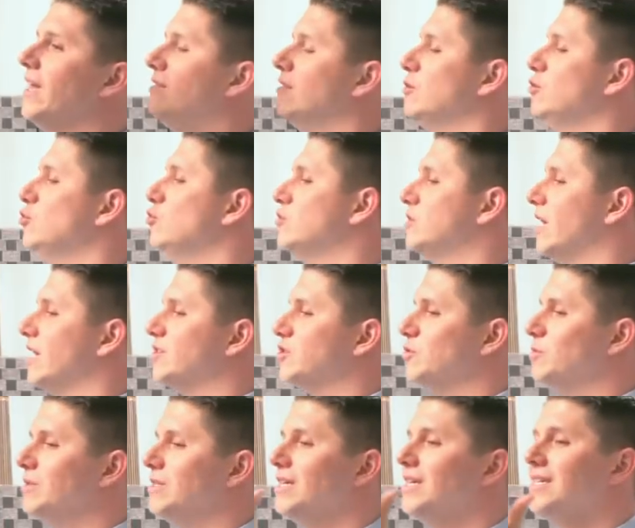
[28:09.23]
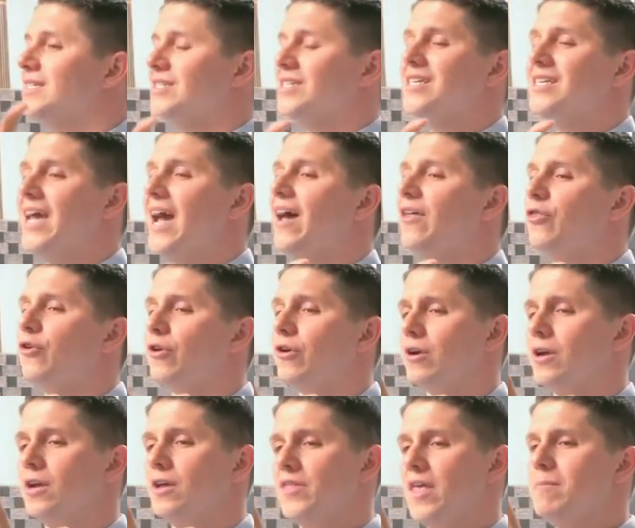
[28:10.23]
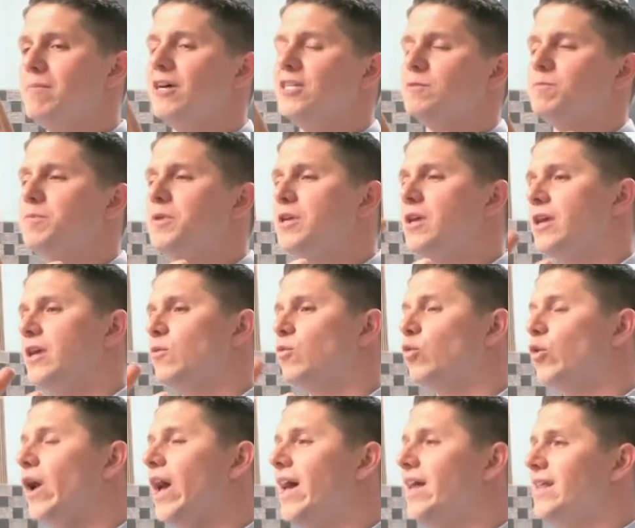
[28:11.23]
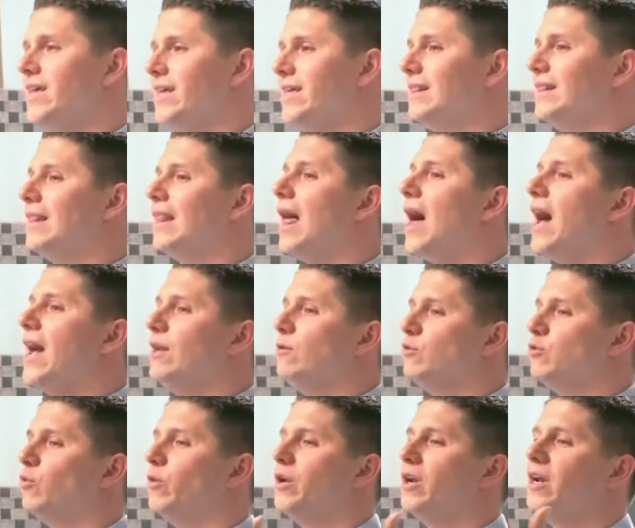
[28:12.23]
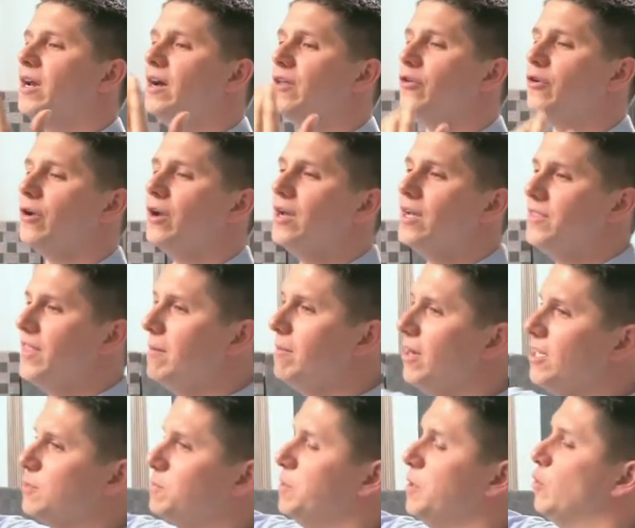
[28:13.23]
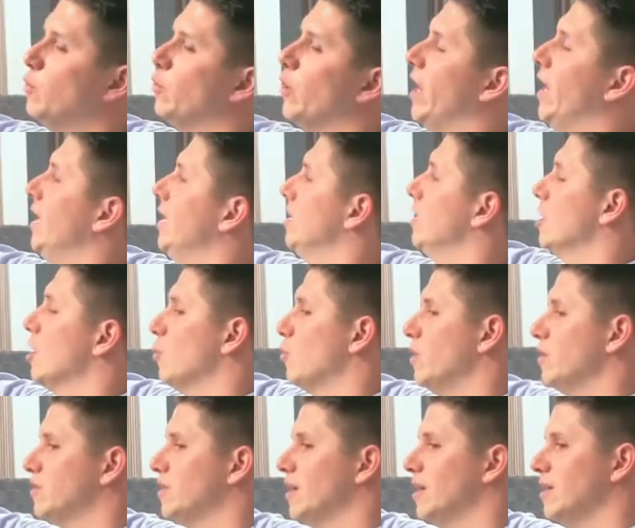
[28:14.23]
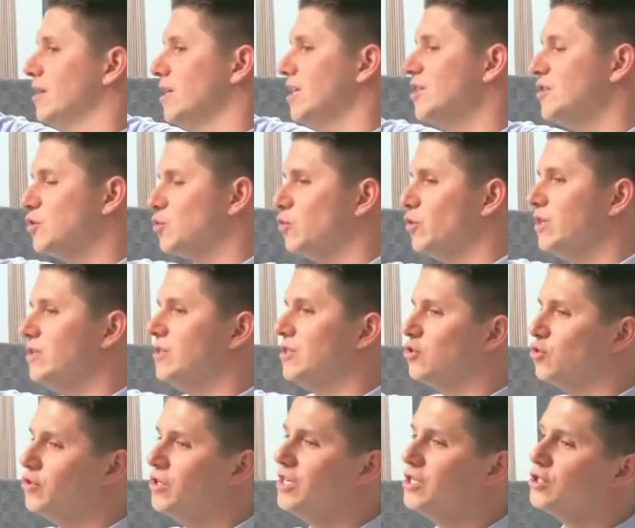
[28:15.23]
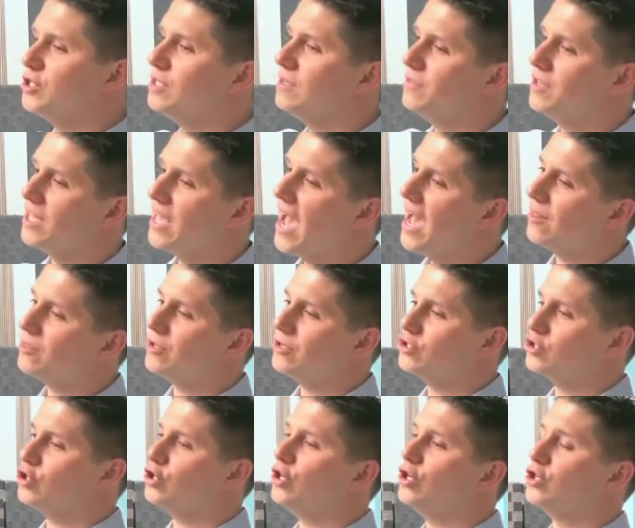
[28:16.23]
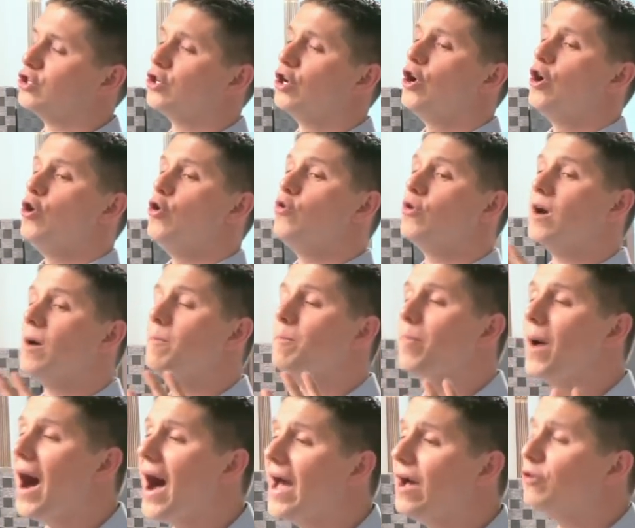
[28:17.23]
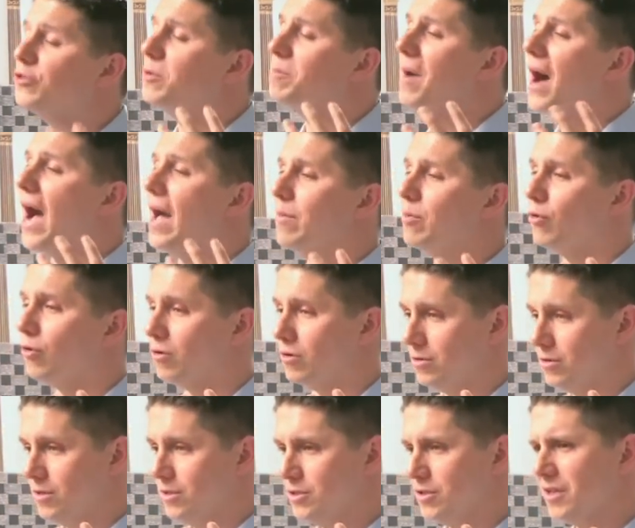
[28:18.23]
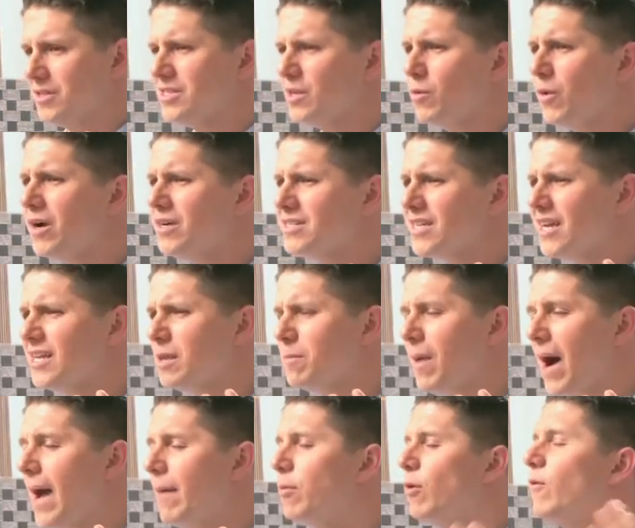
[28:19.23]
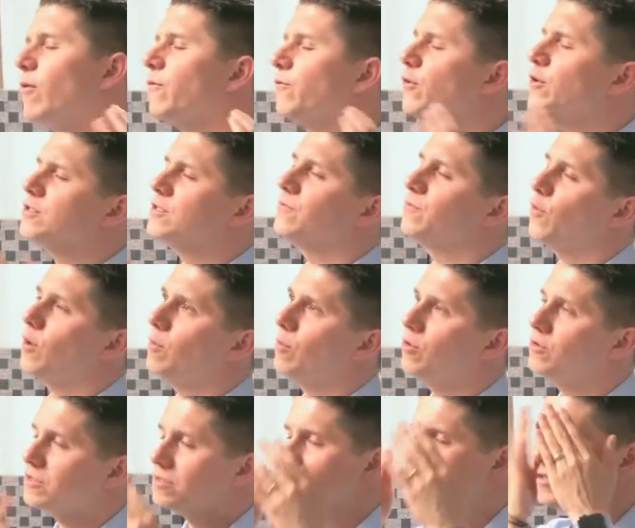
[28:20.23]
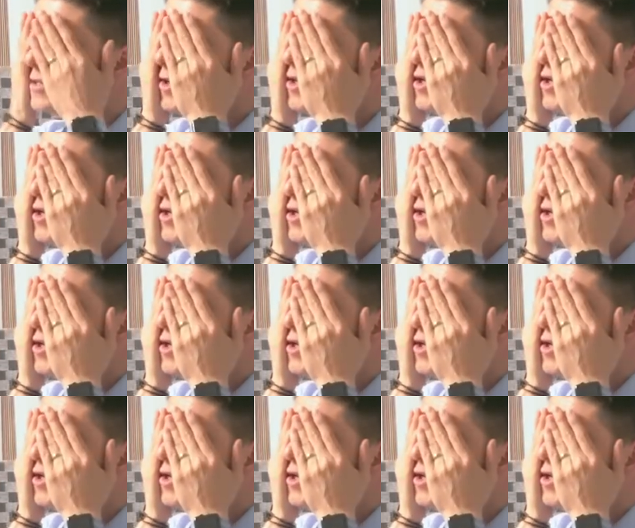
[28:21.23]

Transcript: and the New Testament together. They must be read in line with one another. They must be read with the history and the tradition of the Catholic Church who compiled the Bible. So they say, where's that in the Bible? Well, first and foremost,